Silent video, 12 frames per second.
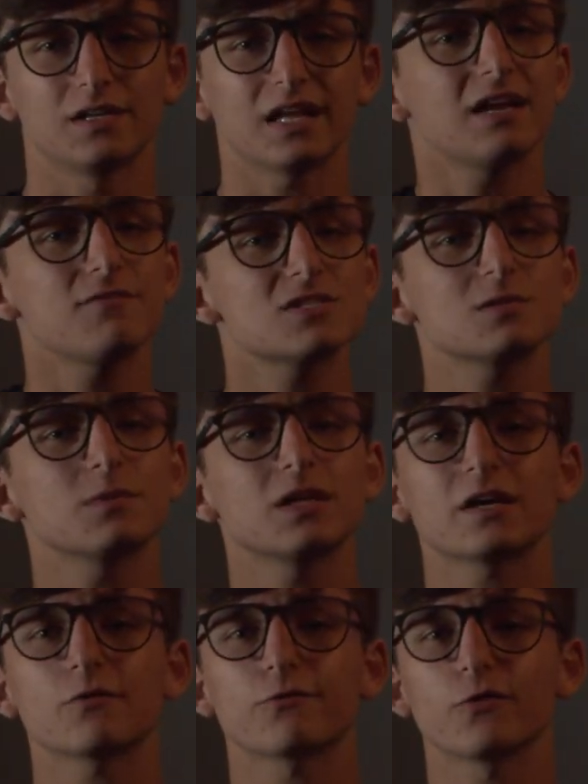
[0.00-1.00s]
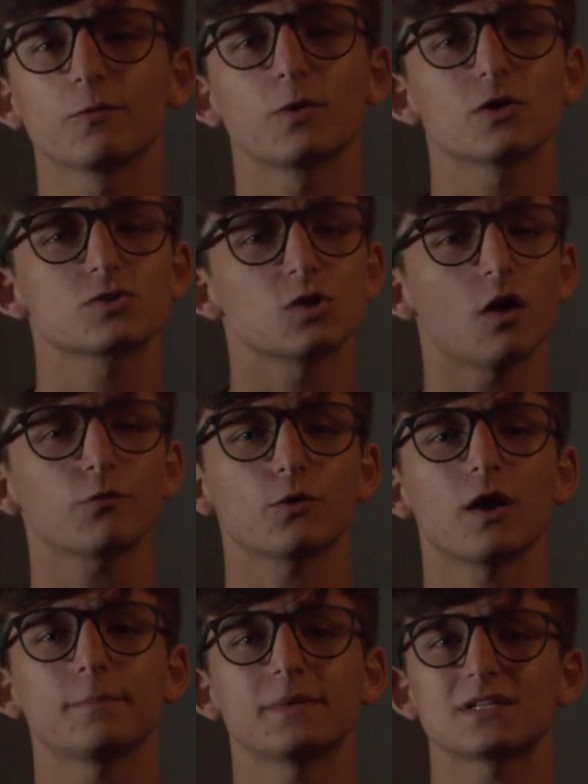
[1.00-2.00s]
Not even something like a firmware or
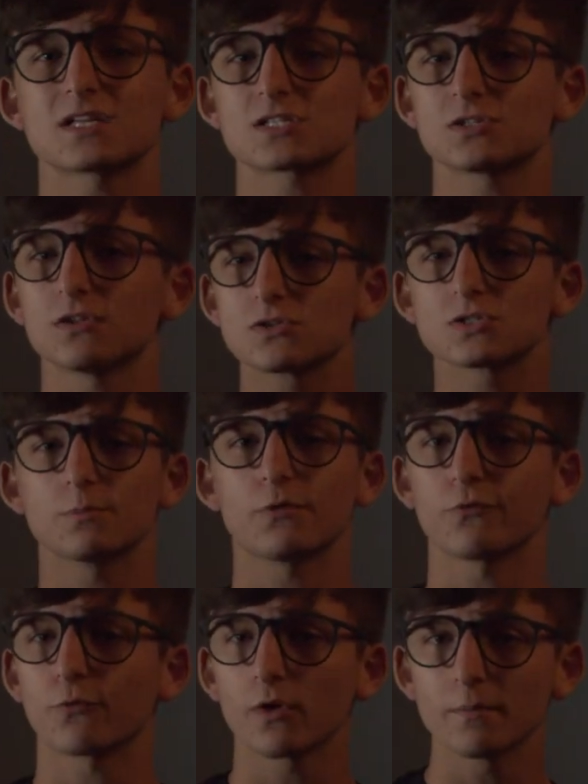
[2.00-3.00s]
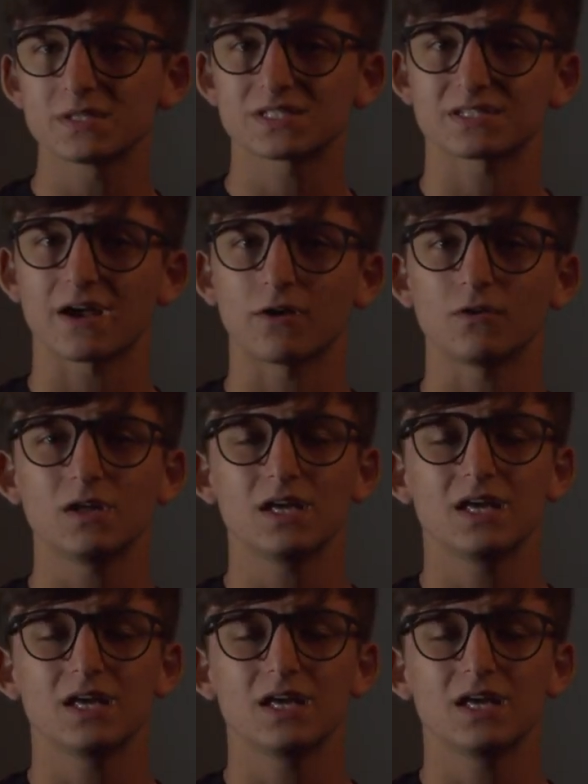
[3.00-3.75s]
software update that slows the performance down.